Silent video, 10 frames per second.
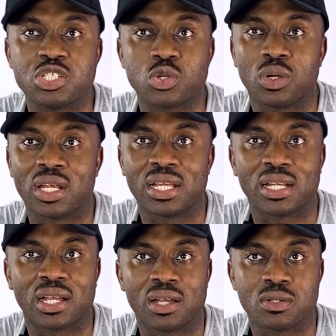each
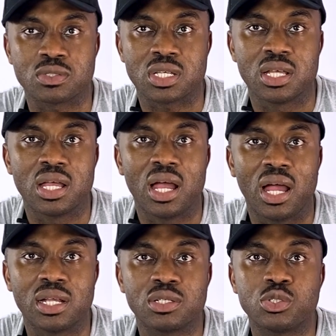online account
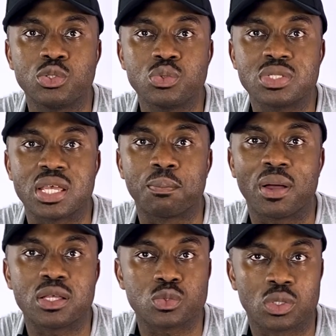and use a
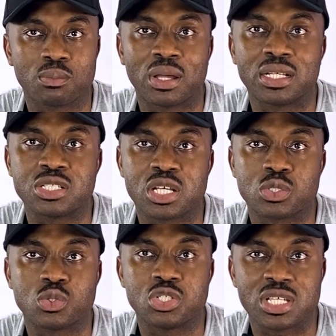password
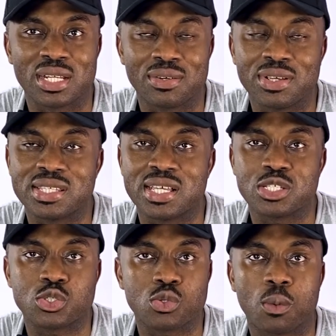manager to generate
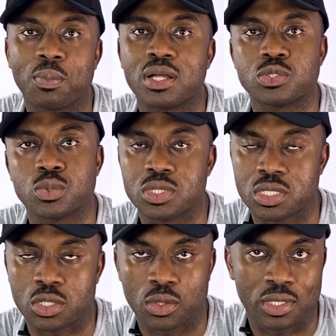and store passwords
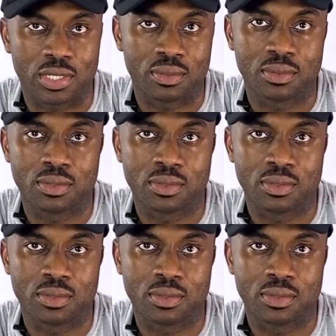securely.